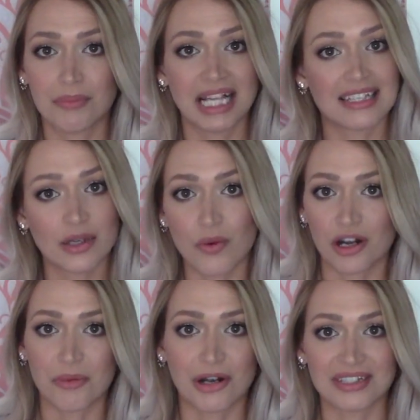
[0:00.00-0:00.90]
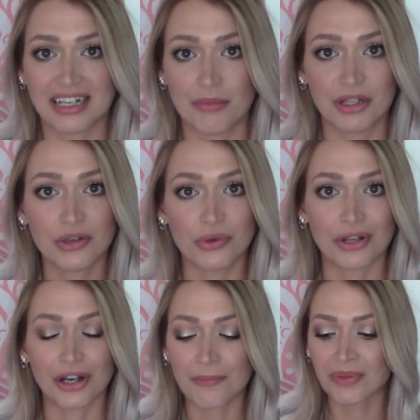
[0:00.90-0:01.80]
plastic water bottles that come in the
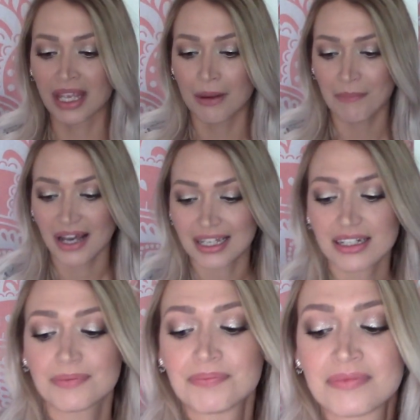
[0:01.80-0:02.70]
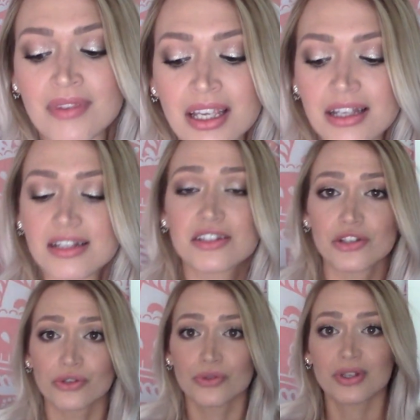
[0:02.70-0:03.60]
cooler, but
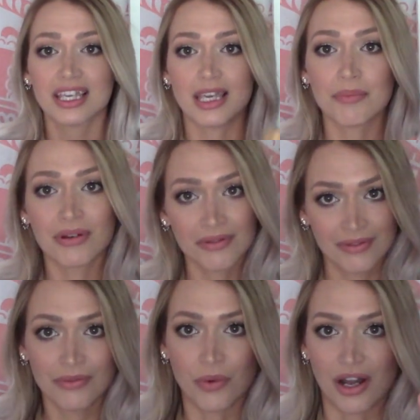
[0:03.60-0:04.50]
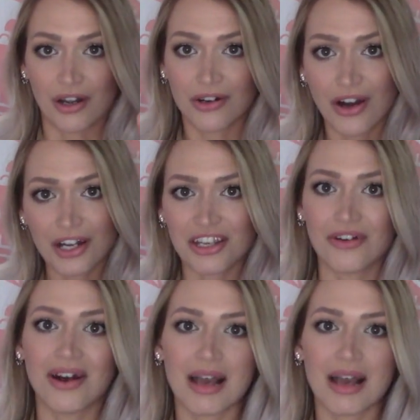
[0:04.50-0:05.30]
to keep water on you.